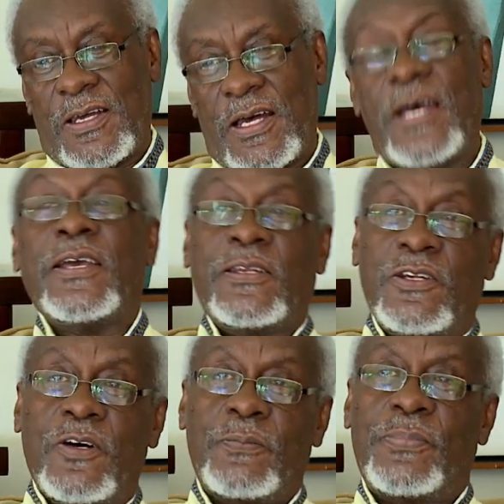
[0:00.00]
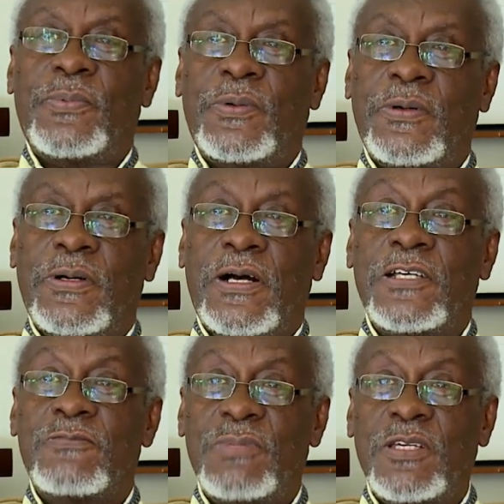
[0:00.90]
I ended up
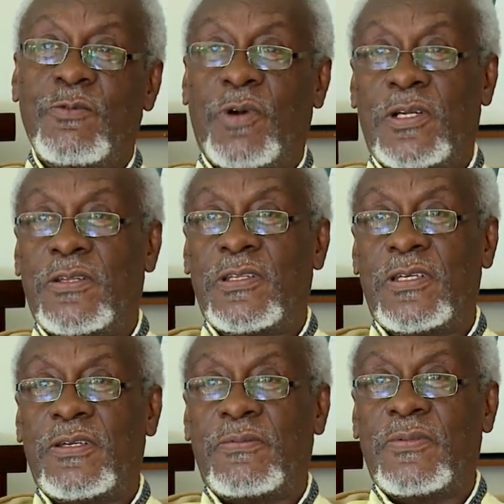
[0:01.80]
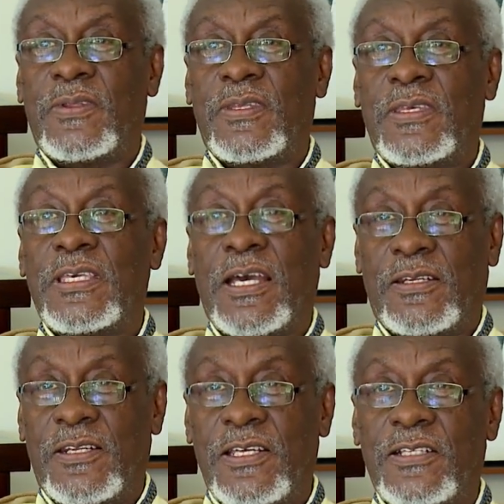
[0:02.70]
as being one of the
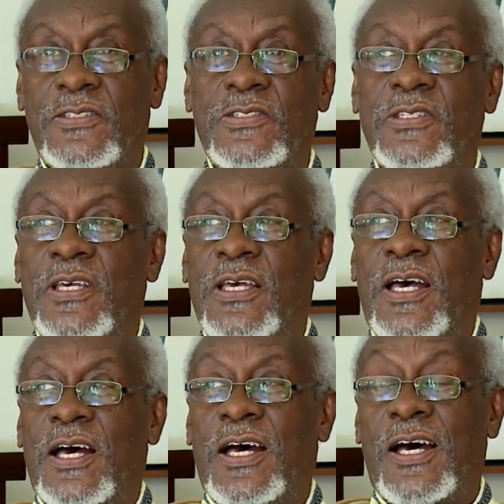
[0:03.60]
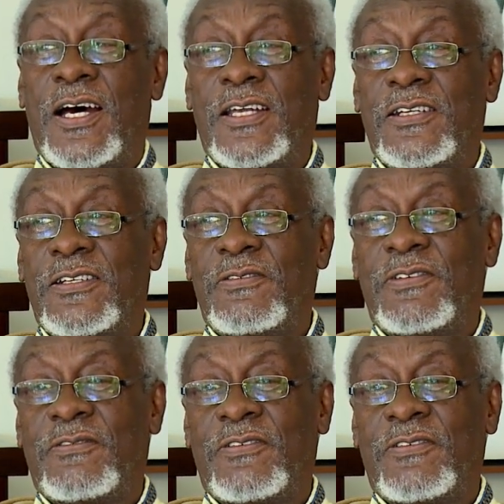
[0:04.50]
candidates. And